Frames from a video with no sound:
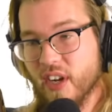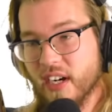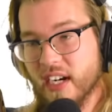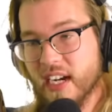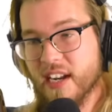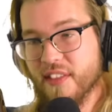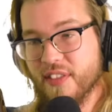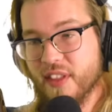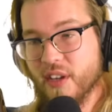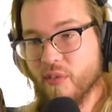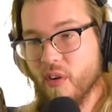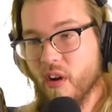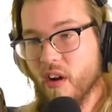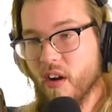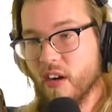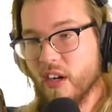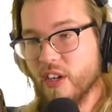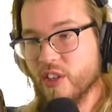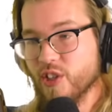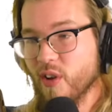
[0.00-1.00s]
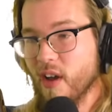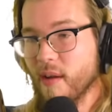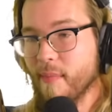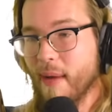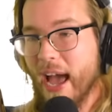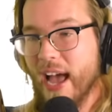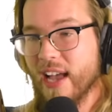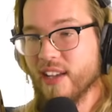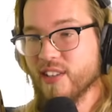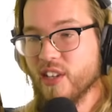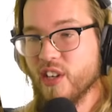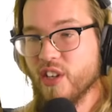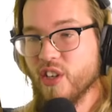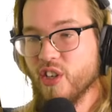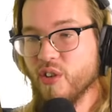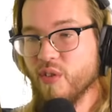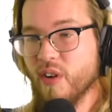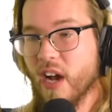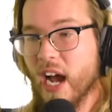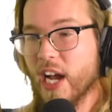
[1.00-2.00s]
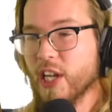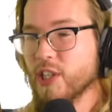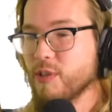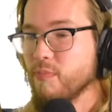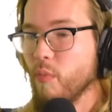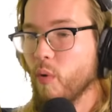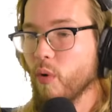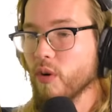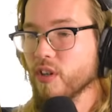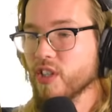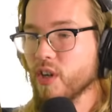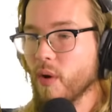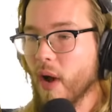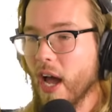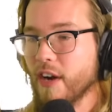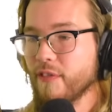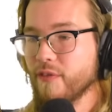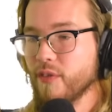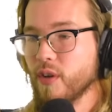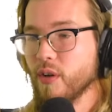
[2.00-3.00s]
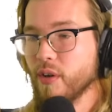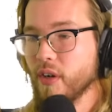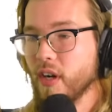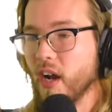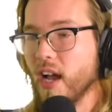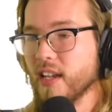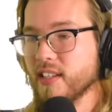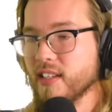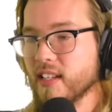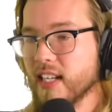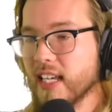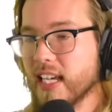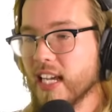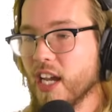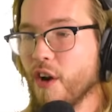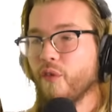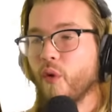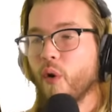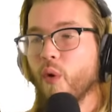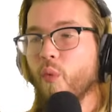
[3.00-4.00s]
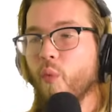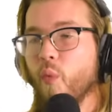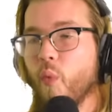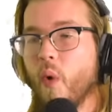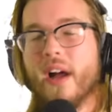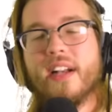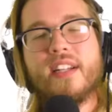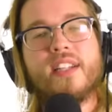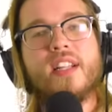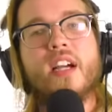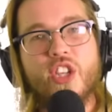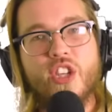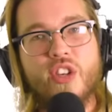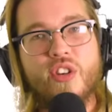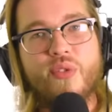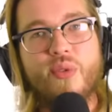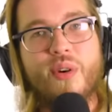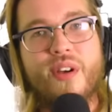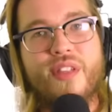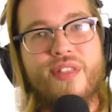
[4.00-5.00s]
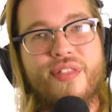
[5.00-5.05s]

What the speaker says: done anything wrong, so I'm asking you guys more so out of curiosity for what you